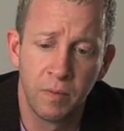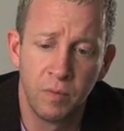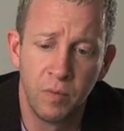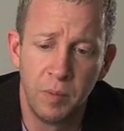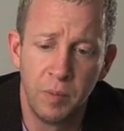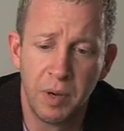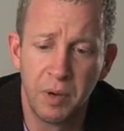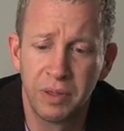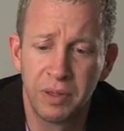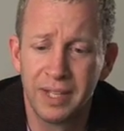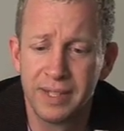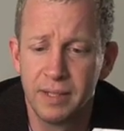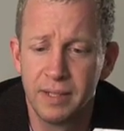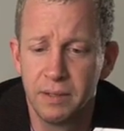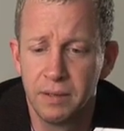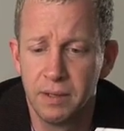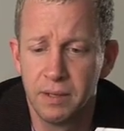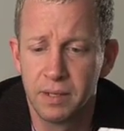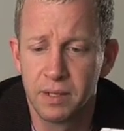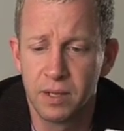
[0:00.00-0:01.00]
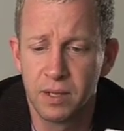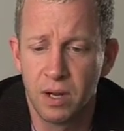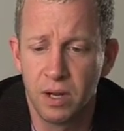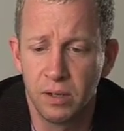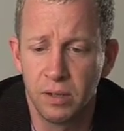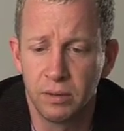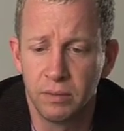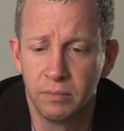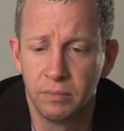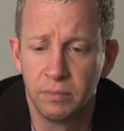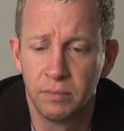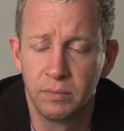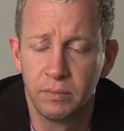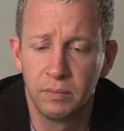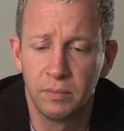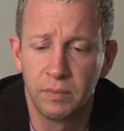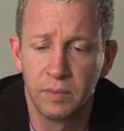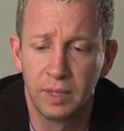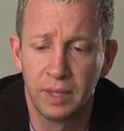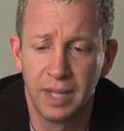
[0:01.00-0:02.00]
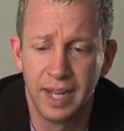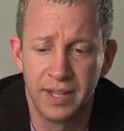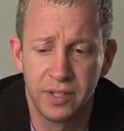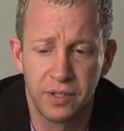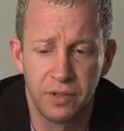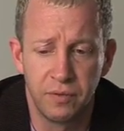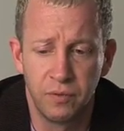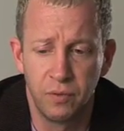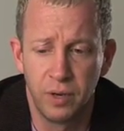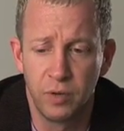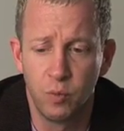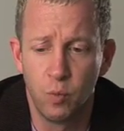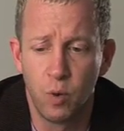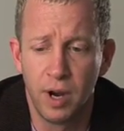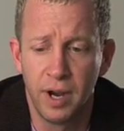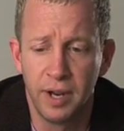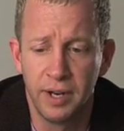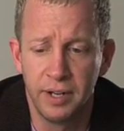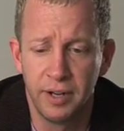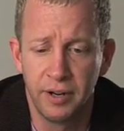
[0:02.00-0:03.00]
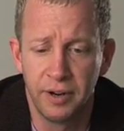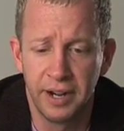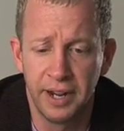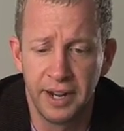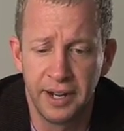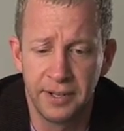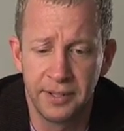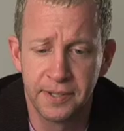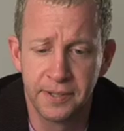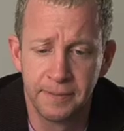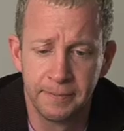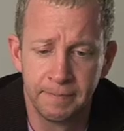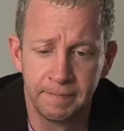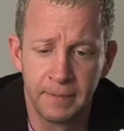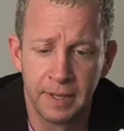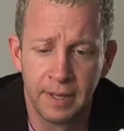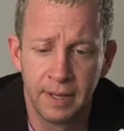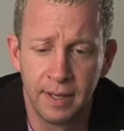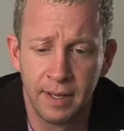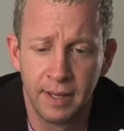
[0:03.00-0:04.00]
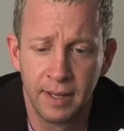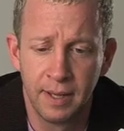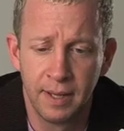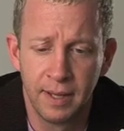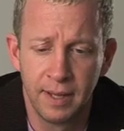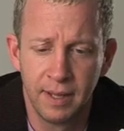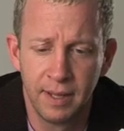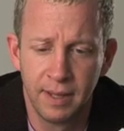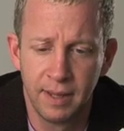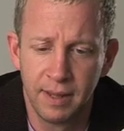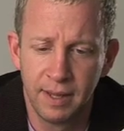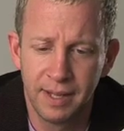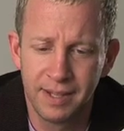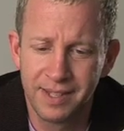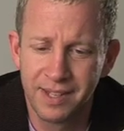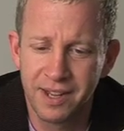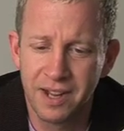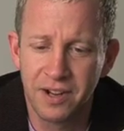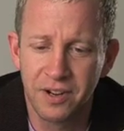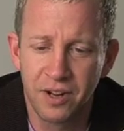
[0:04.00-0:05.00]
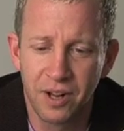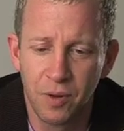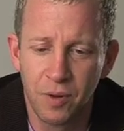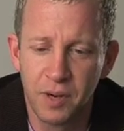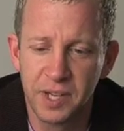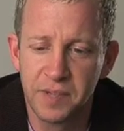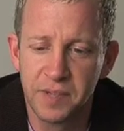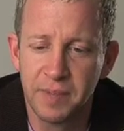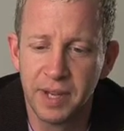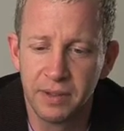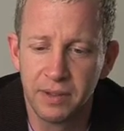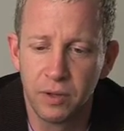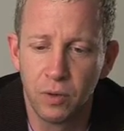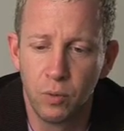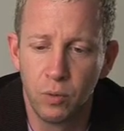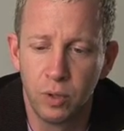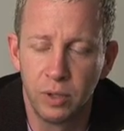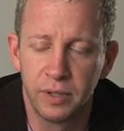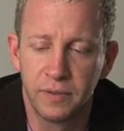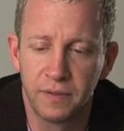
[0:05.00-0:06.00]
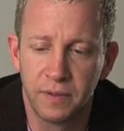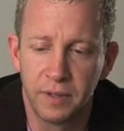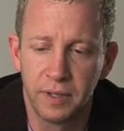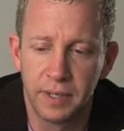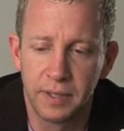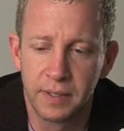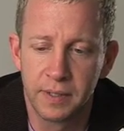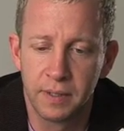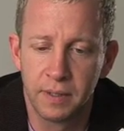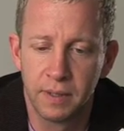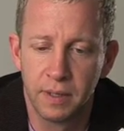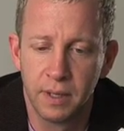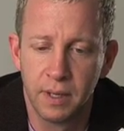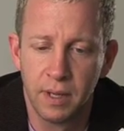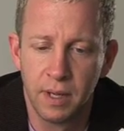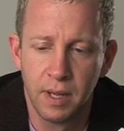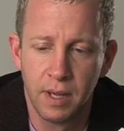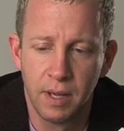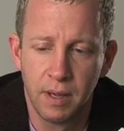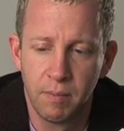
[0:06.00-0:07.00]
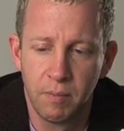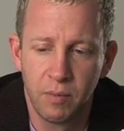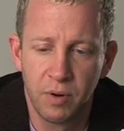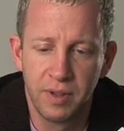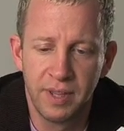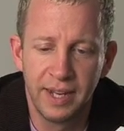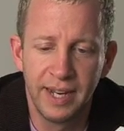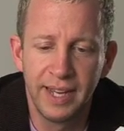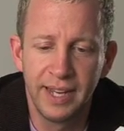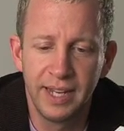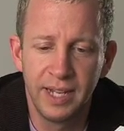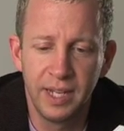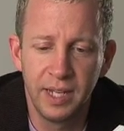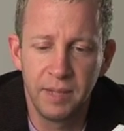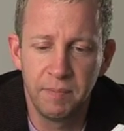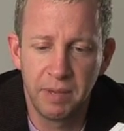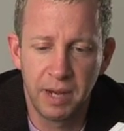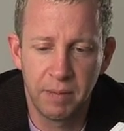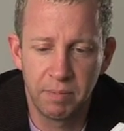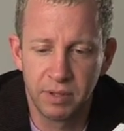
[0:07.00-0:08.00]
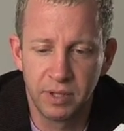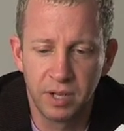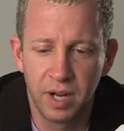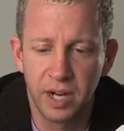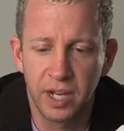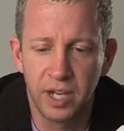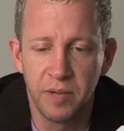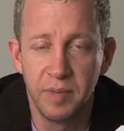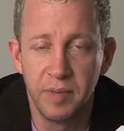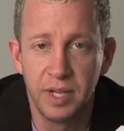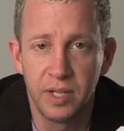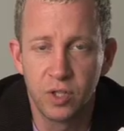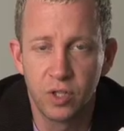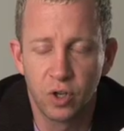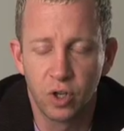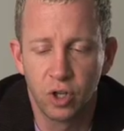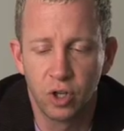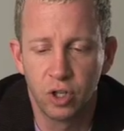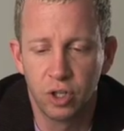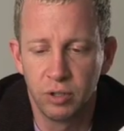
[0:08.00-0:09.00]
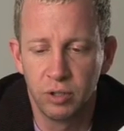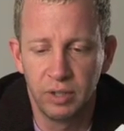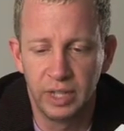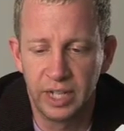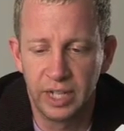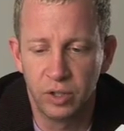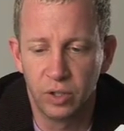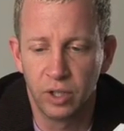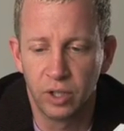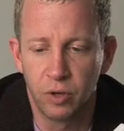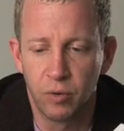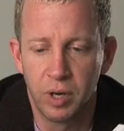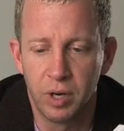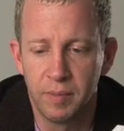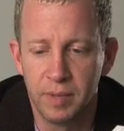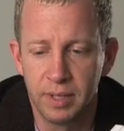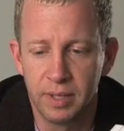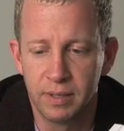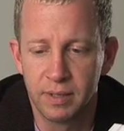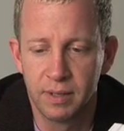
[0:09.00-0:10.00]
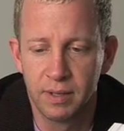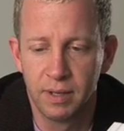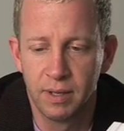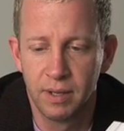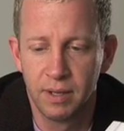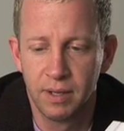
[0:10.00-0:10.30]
We both listened to the song, glass of red wine in our hands. That song always meant the world for us, more than any paper documents or legal agreements.